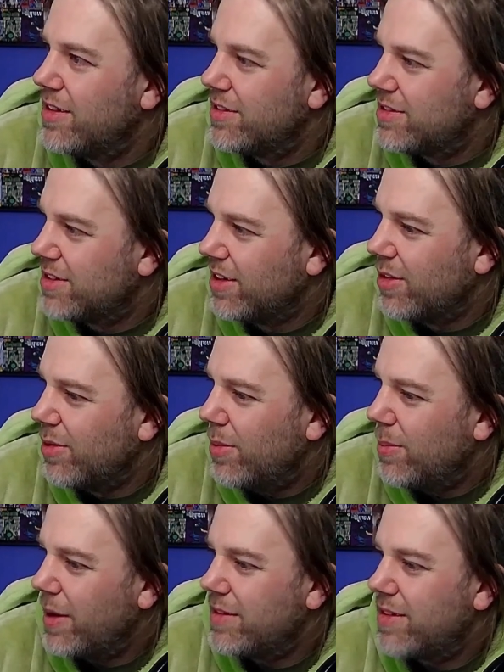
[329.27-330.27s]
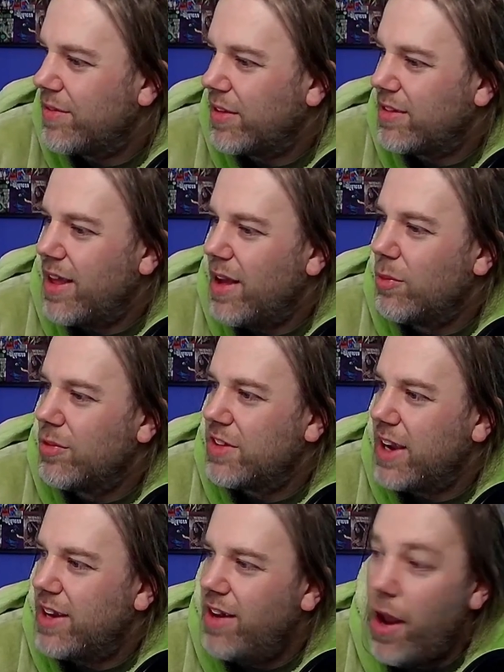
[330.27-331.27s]
So plenty of things there. Once
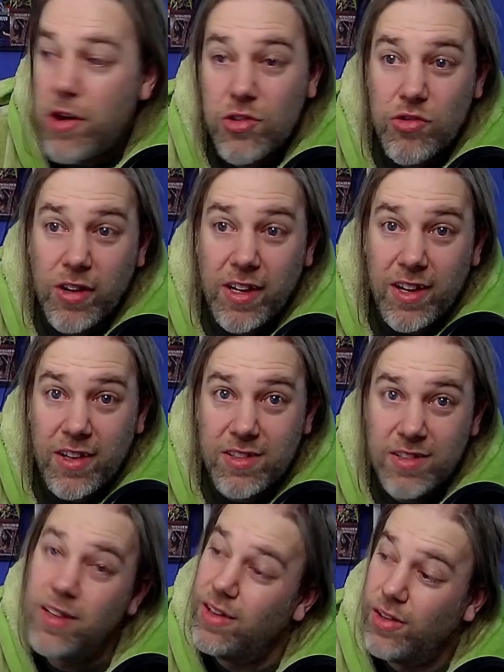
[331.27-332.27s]
again, trinkets.